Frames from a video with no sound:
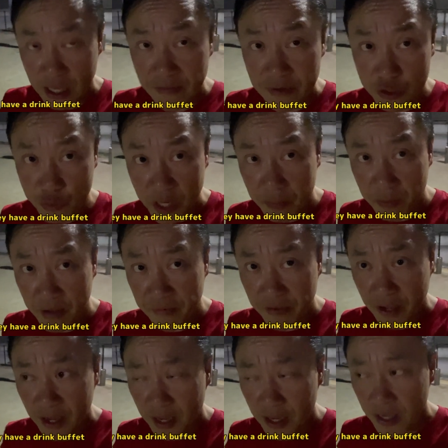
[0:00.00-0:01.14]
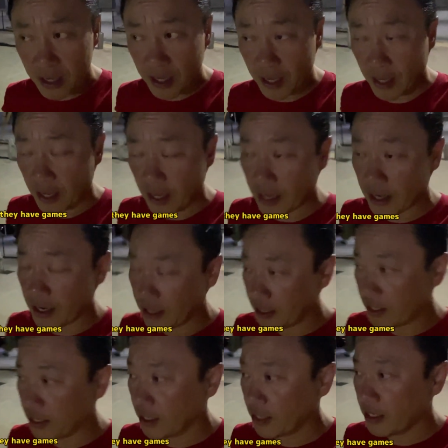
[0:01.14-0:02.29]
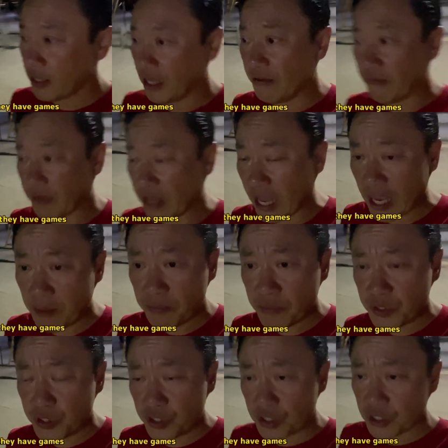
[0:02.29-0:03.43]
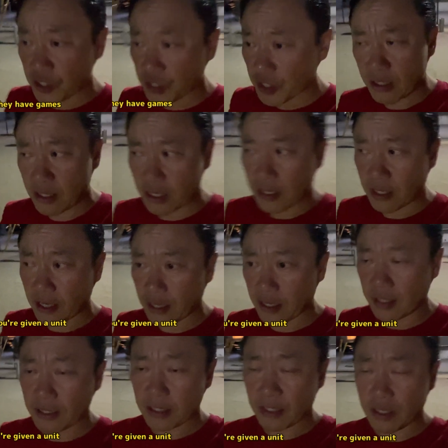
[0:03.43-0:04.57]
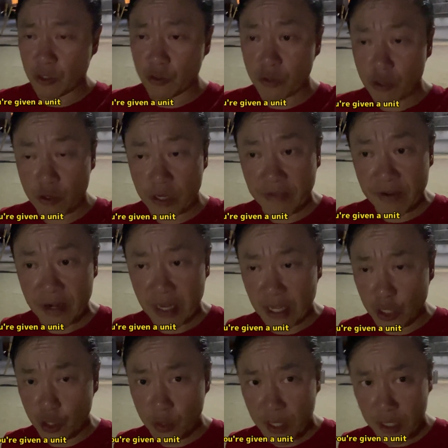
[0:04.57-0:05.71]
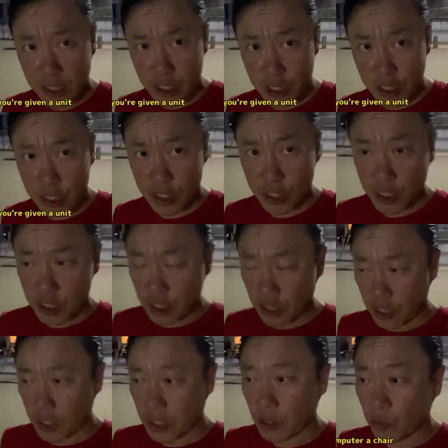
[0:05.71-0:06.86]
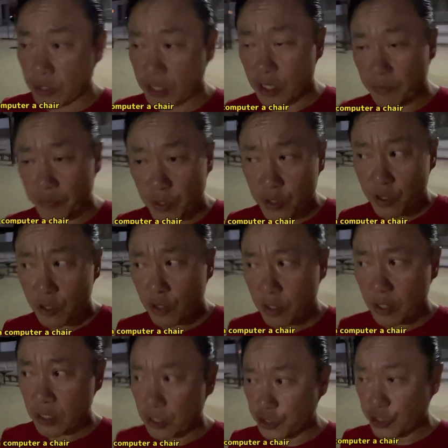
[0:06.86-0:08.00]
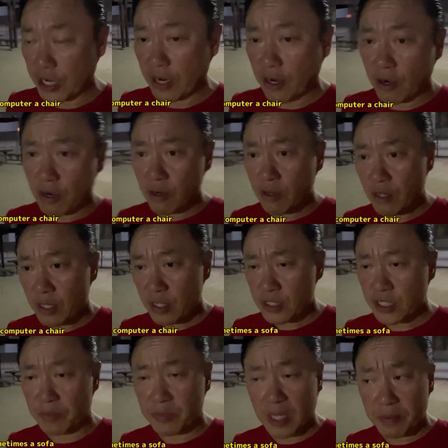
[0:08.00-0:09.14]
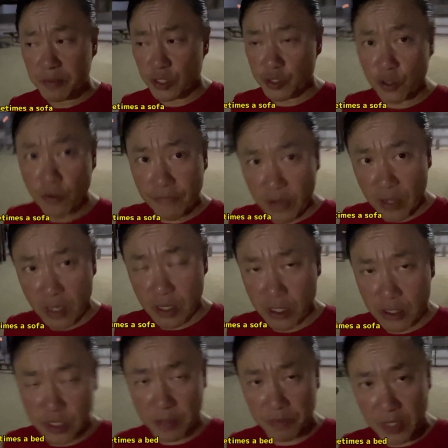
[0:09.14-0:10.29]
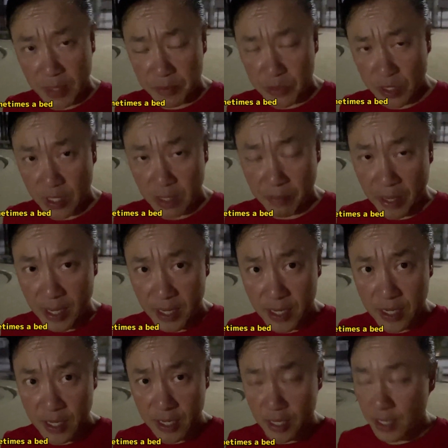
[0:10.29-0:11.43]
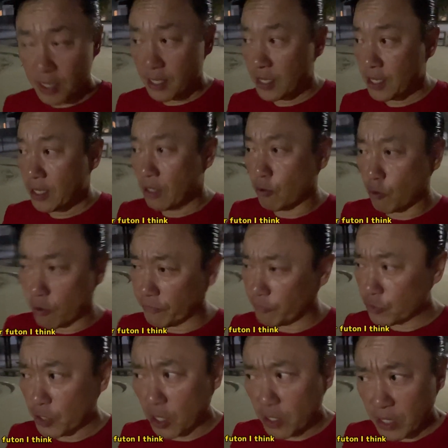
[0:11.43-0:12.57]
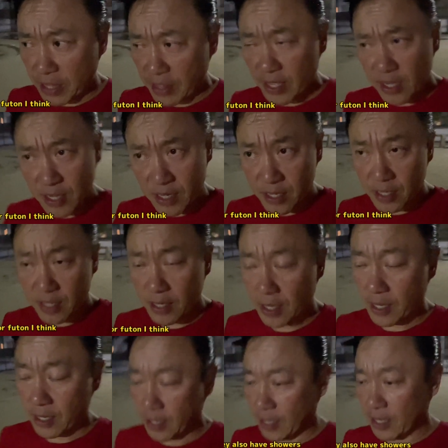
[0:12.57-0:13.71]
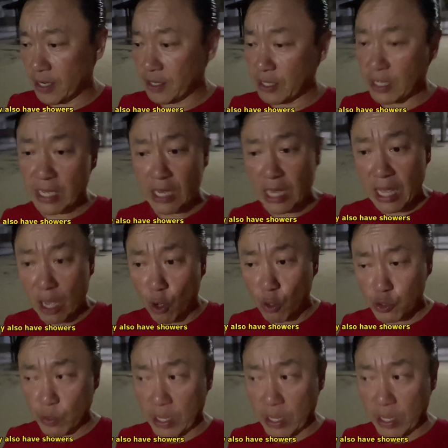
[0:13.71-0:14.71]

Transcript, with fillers: have a drink buffet, and they have games, and you're given a unit with a computer, a chair, sometimes a sofa, sometimes a bed or a futon, I think. And they also